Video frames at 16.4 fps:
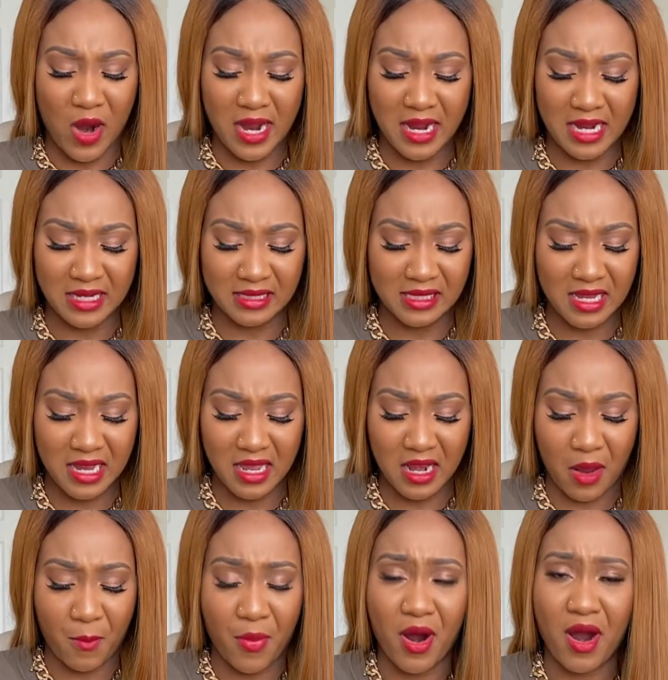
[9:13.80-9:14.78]
took it
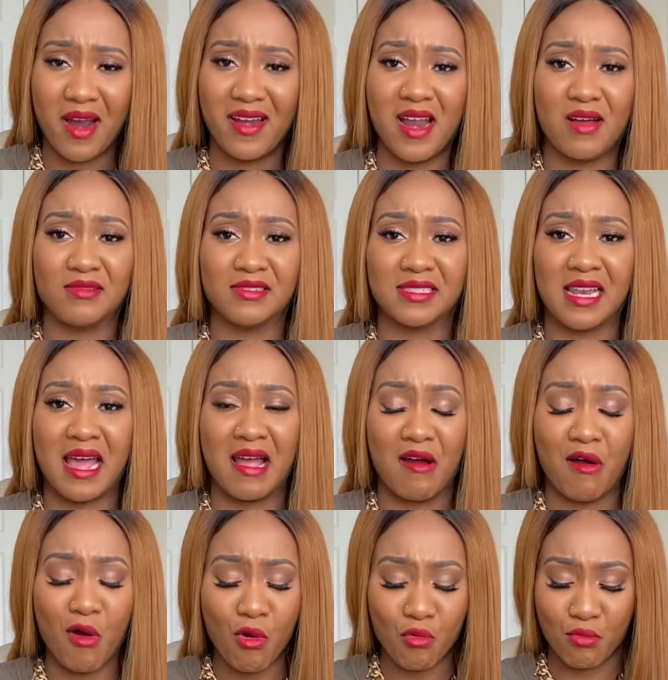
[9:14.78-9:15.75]
apart and I was like,
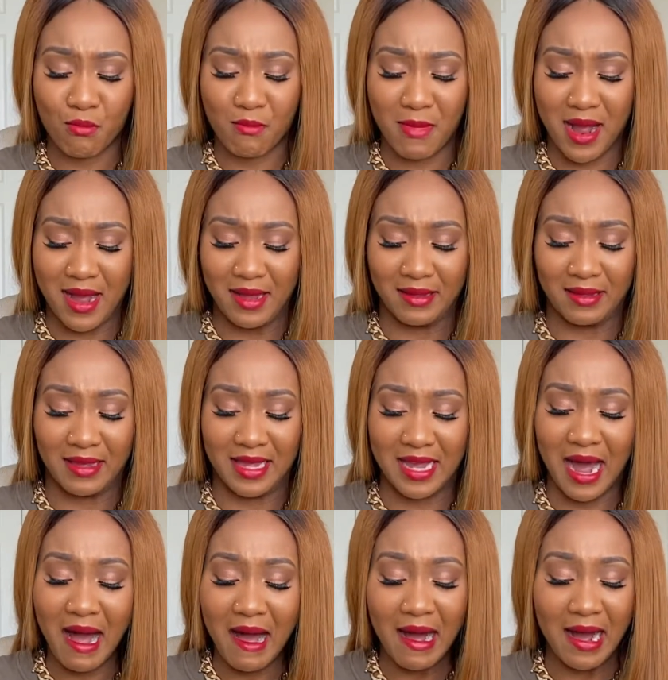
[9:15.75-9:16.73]
oh my
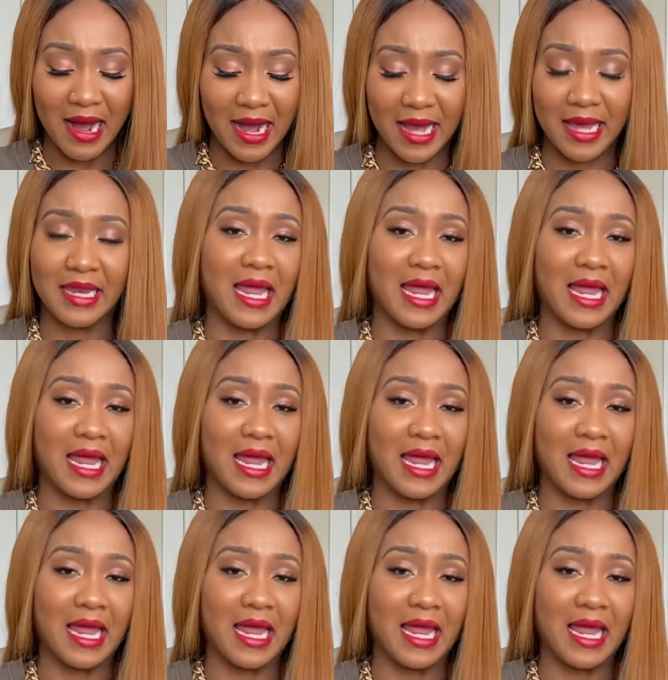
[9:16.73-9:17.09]
God,